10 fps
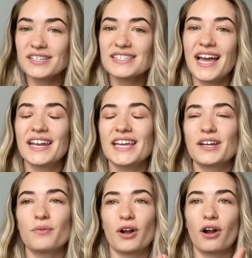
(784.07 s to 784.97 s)

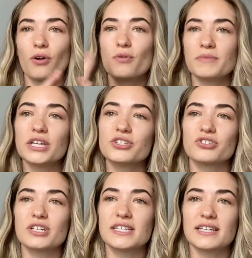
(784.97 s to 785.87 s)
headed, where our whole
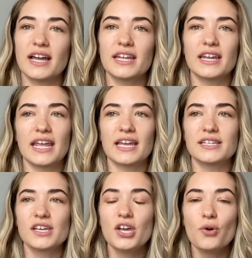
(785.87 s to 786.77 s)
ministry is headed,
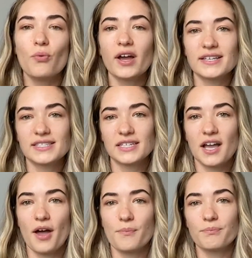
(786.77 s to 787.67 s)
and what is to
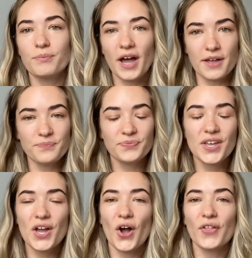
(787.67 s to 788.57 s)
come. But
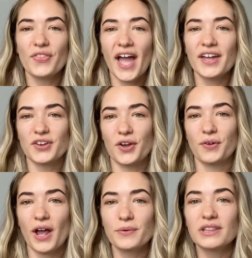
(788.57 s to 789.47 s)
on that
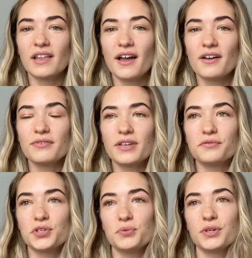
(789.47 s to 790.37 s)
note, I would love
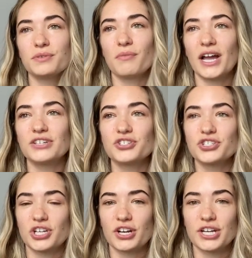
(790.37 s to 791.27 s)
if you wouldn't mind
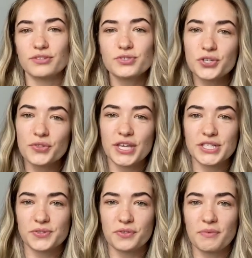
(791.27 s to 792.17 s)
just sharing 2
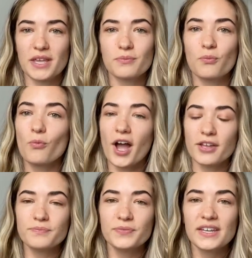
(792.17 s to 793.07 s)
things with me.
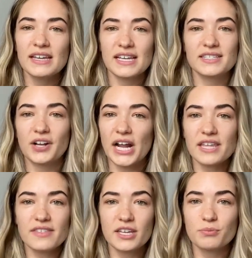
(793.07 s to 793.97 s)
One, is there
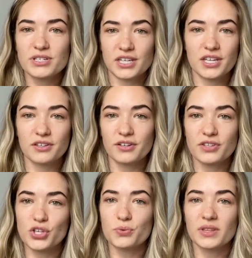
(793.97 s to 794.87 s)
anything in particular
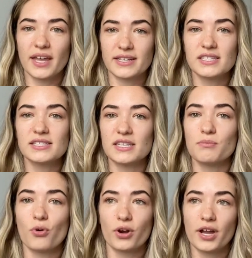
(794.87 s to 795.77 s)
that you would like to see
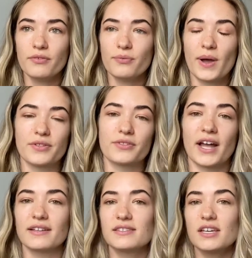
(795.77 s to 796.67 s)
more of, whether
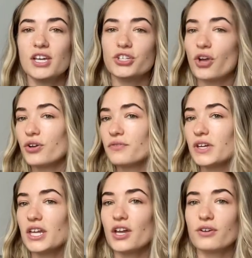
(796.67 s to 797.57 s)
that's yoga
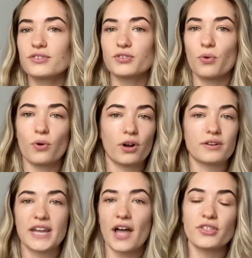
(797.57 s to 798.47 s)
videos or
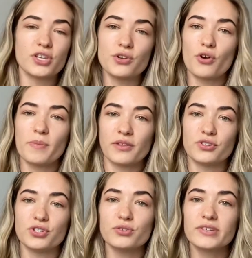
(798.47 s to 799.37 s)
now that you know about
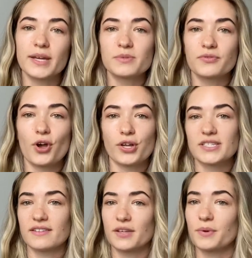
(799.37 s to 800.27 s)
the new types of
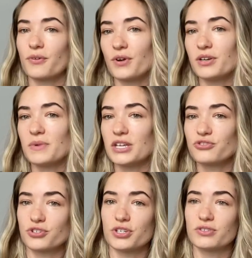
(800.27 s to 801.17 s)
content that we're going to be
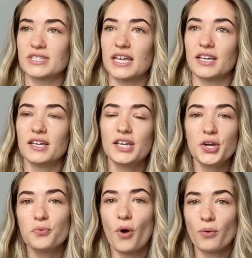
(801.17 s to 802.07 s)
introducing,
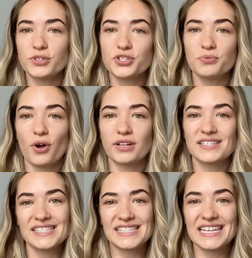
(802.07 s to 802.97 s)
what would you want
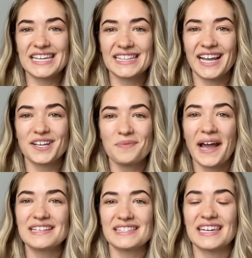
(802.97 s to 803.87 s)
to see in that
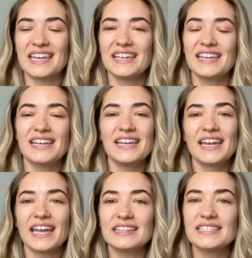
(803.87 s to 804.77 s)
capacity?
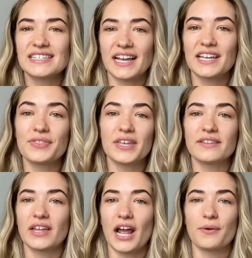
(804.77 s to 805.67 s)
And the second
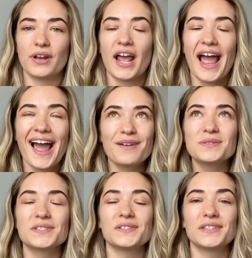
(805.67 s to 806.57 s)
thing that I would
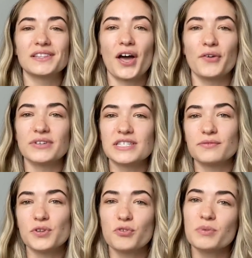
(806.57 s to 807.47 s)
absolutely love is
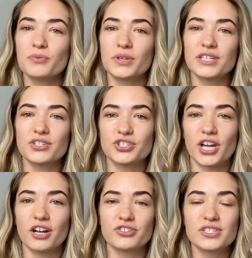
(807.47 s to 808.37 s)
if you would be willing to
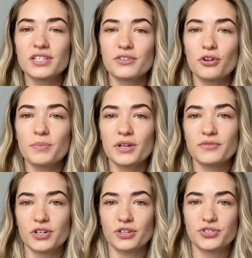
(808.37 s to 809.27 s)
share just a little bit
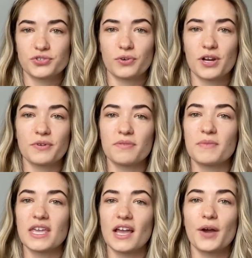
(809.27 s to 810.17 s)
of your story with
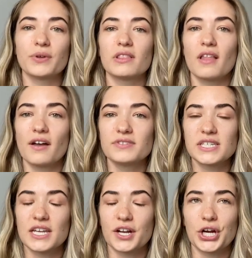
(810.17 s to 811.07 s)
me. I would love to
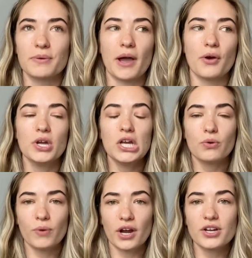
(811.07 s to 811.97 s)
hear about
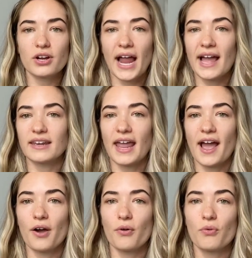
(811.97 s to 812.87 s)
where you're at
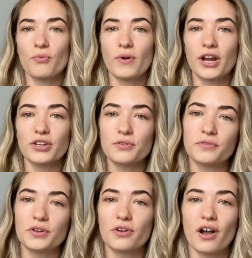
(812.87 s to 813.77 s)
now, where you
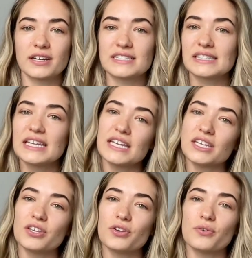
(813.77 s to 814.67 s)
feel God is
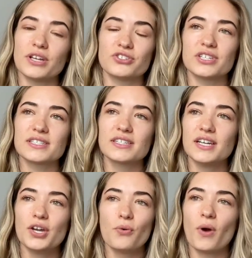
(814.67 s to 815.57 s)
leading you, and just
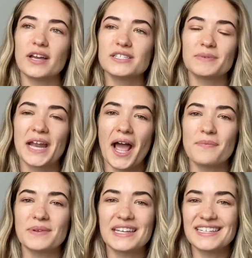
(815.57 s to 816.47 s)
what has been
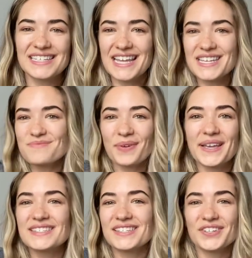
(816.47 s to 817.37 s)
happening and taking
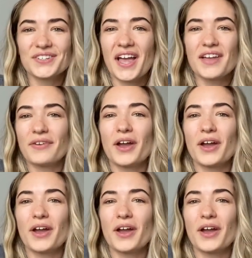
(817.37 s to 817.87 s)
place in your life.